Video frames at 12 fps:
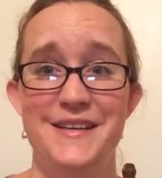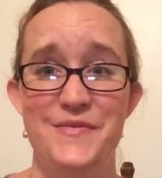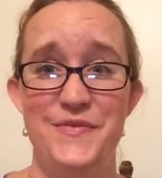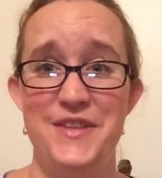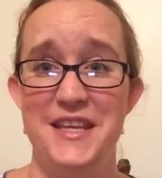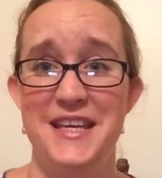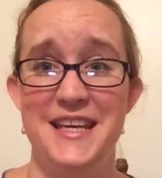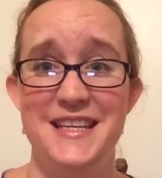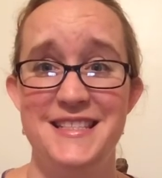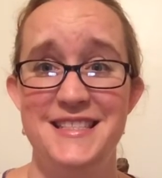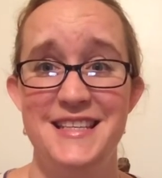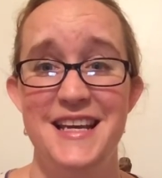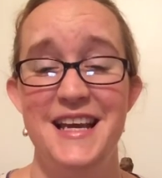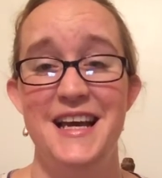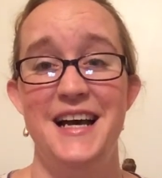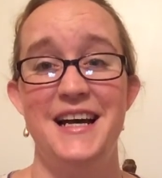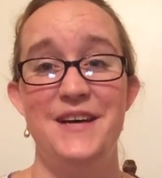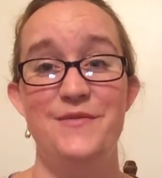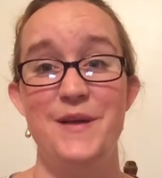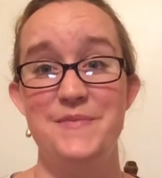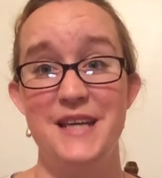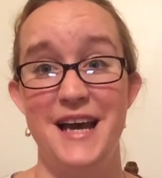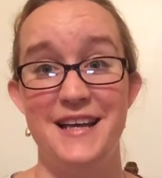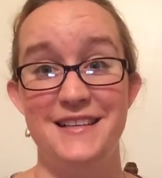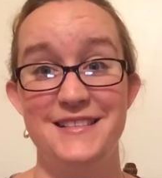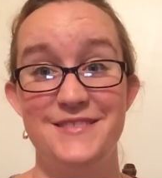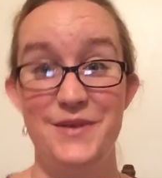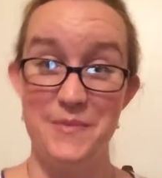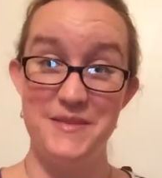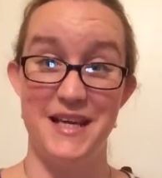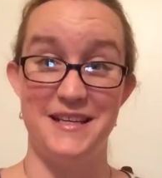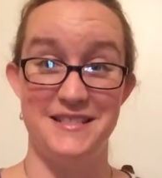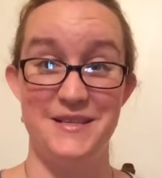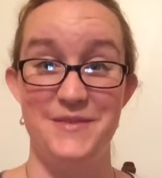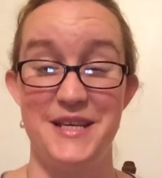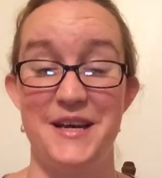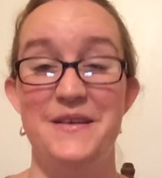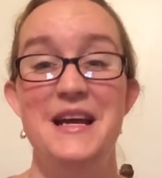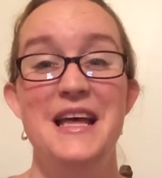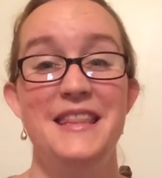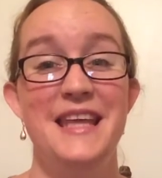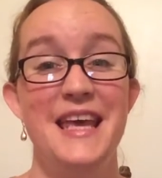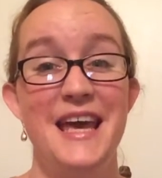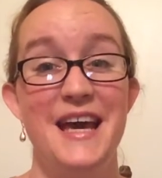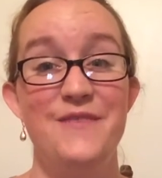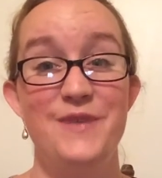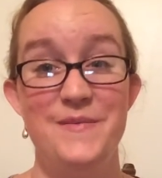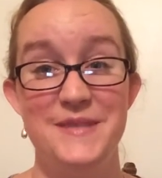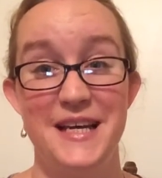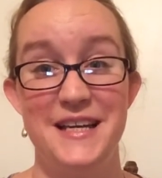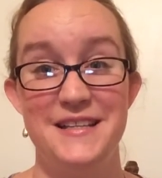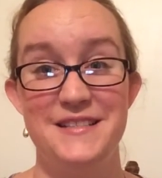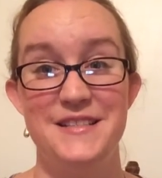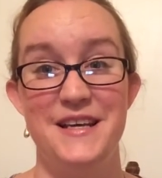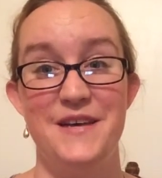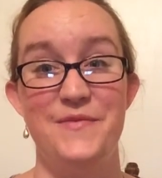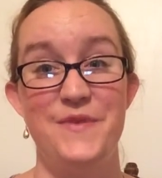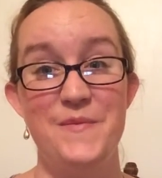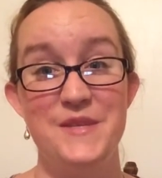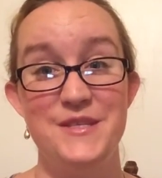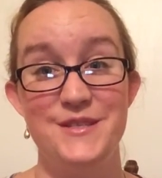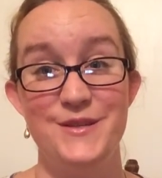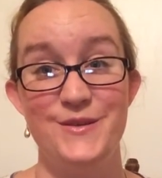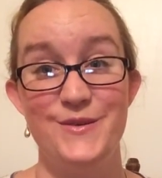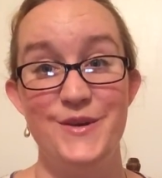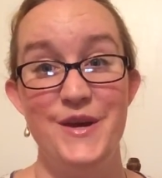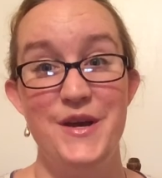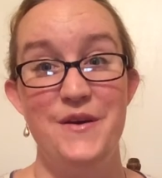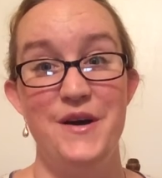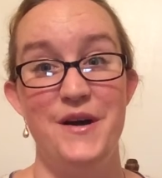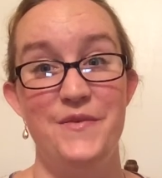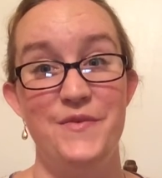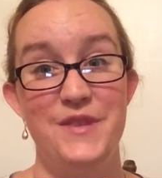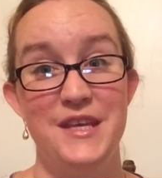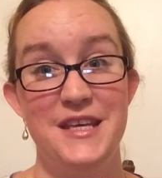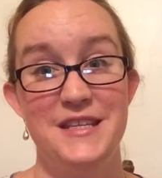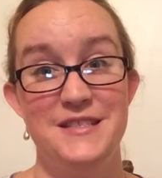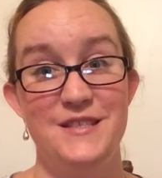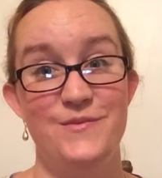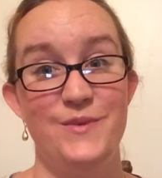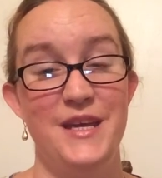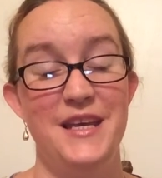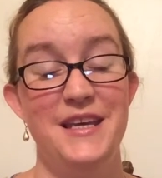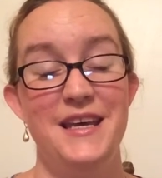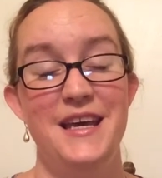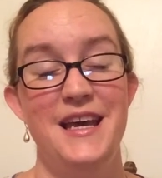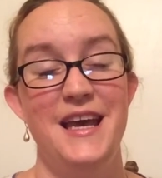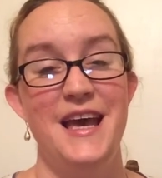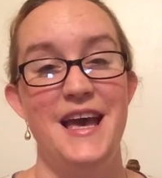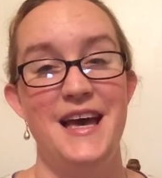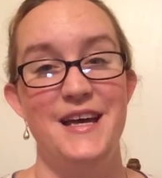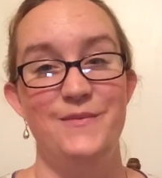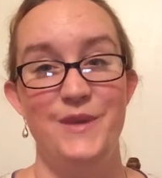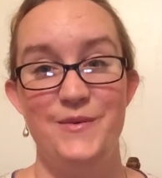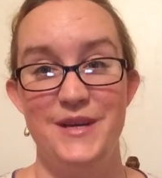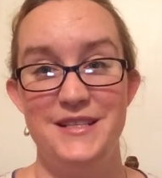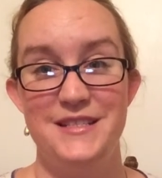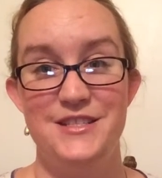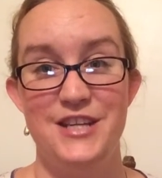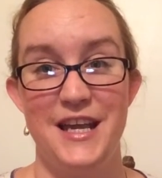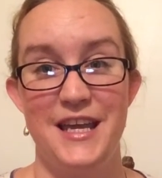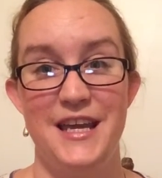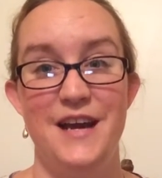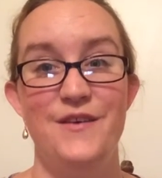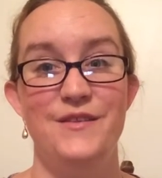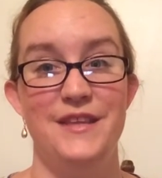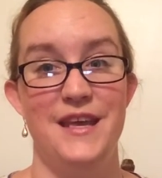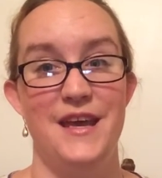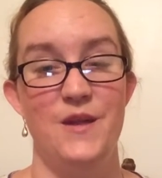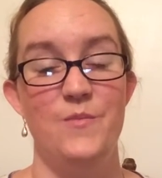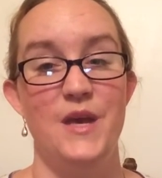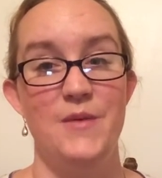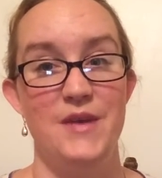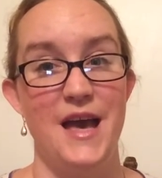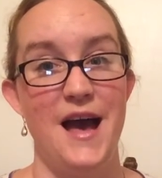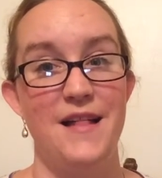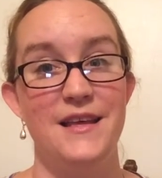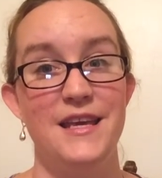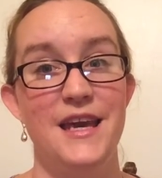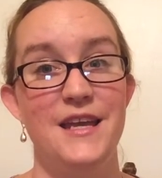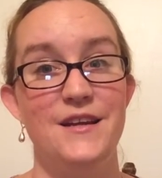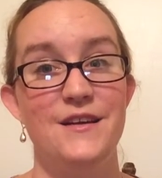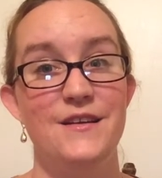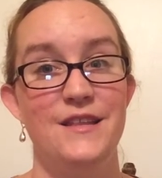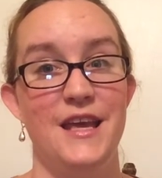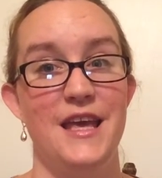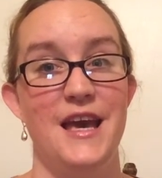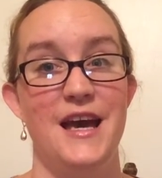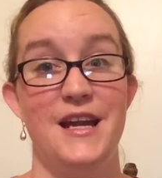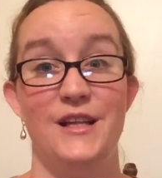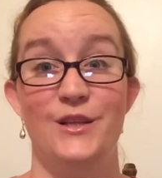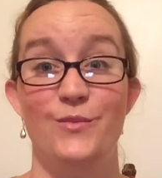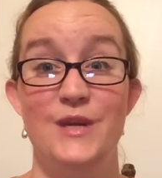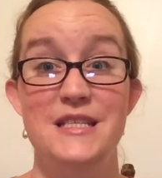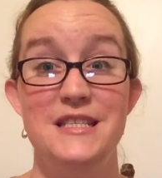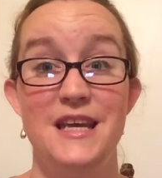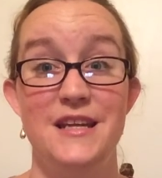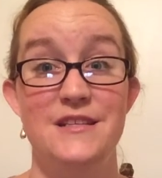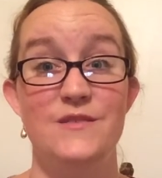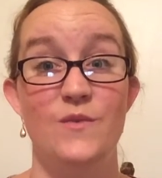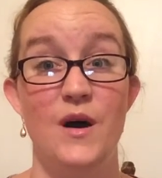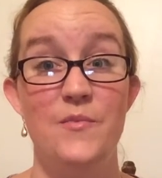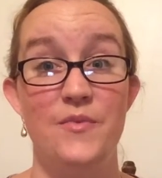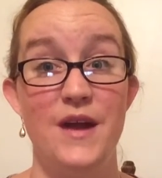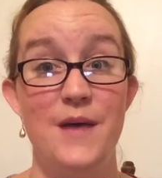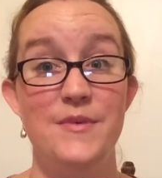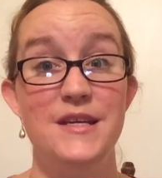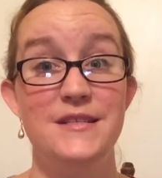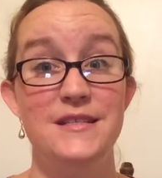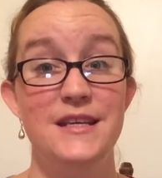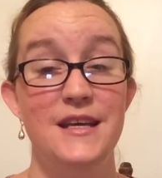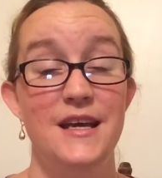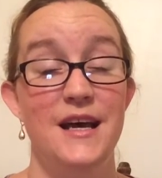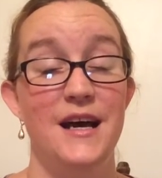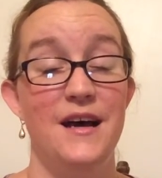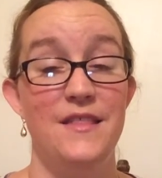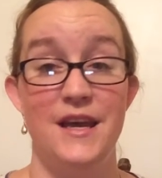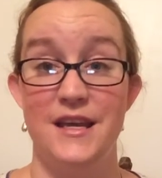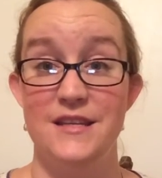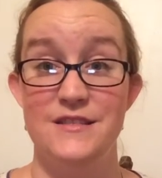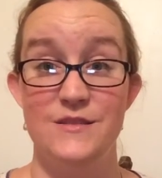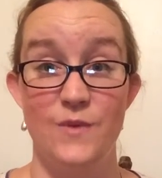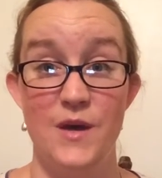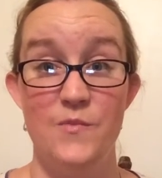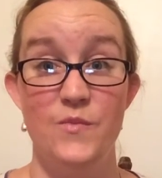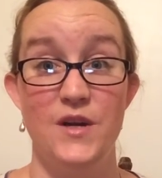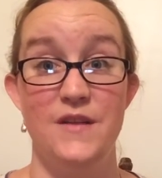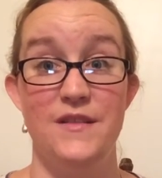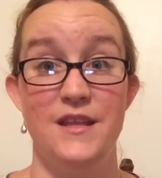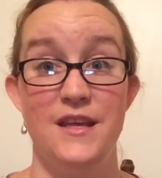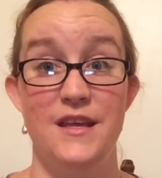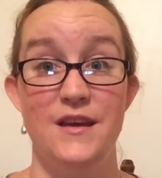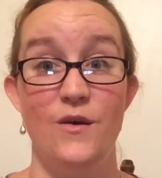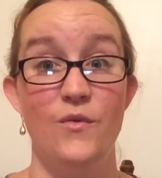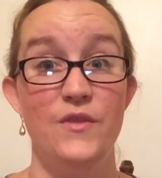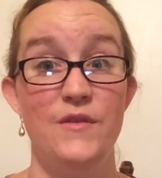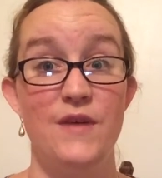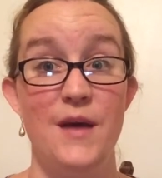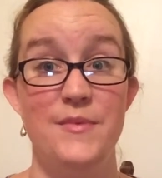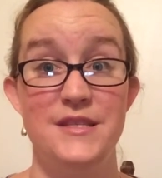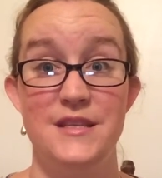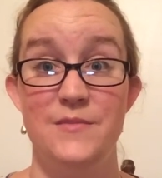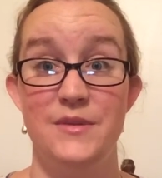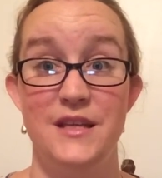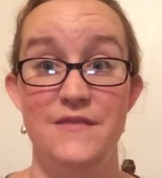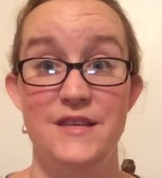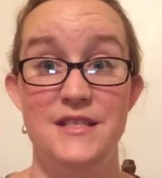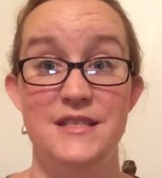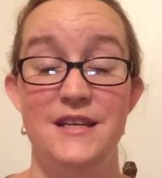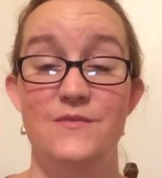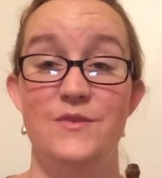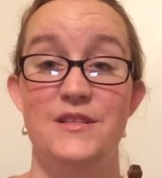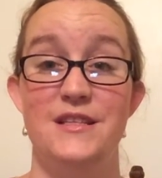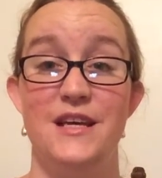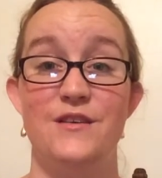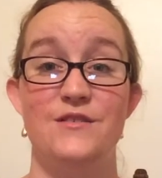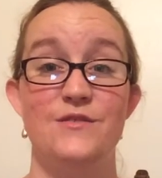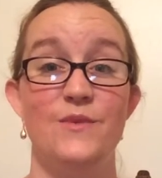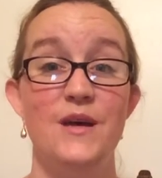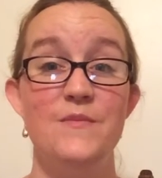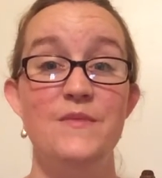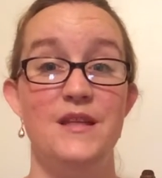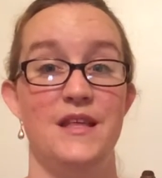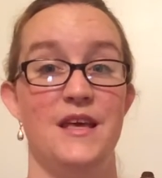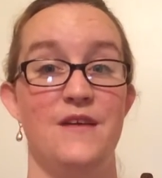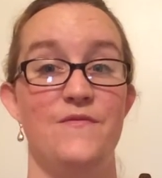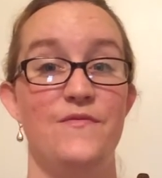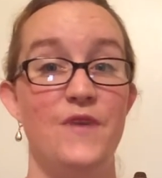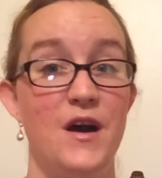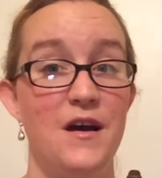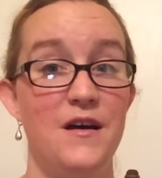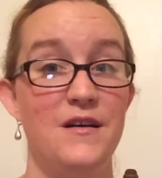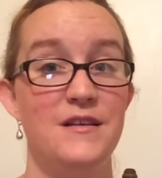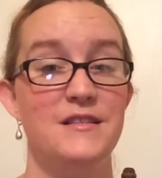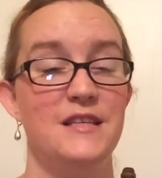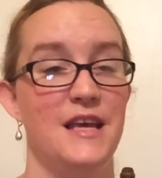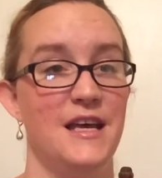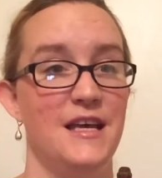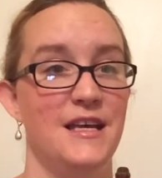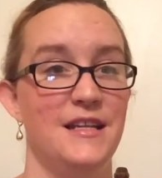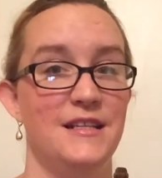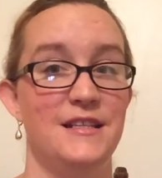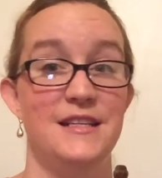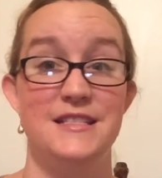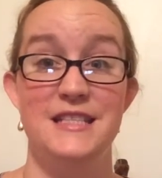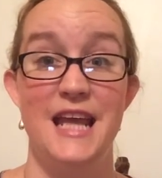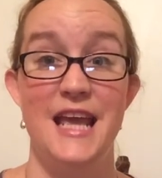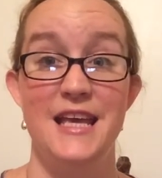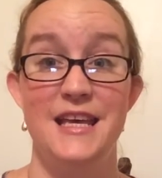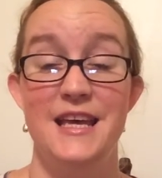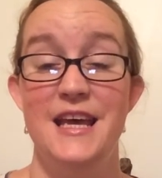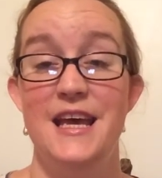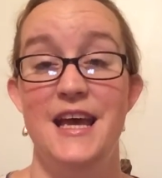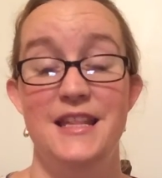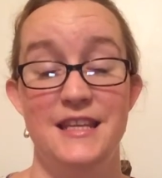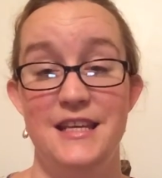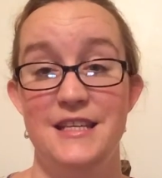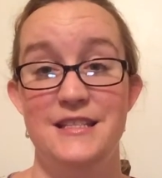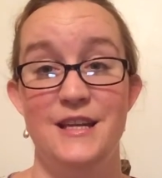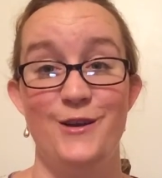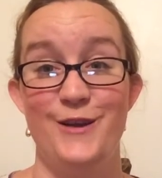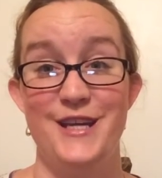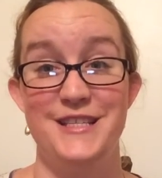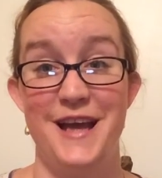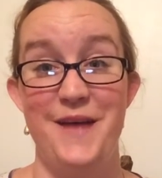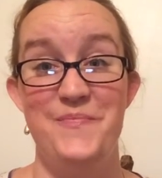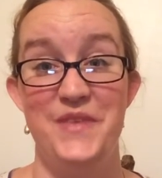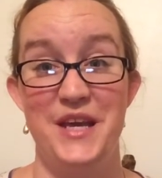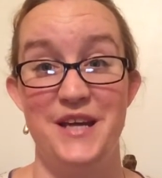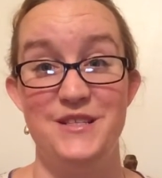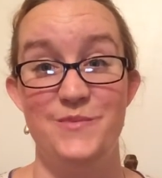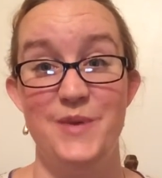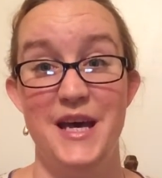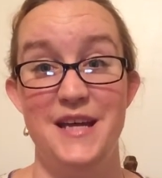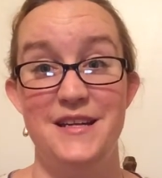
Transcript: for the kids. Reptiles, there we go. They had reptiles from the zoo for the kids this week, and we went to check it out. They had a baby alligator. They had a Louisiana swamp rabbit that can swim, one of the only rabbits, I believe they said, that could swim, and they had frogs and a snake, and the kids had a great time. They got to pet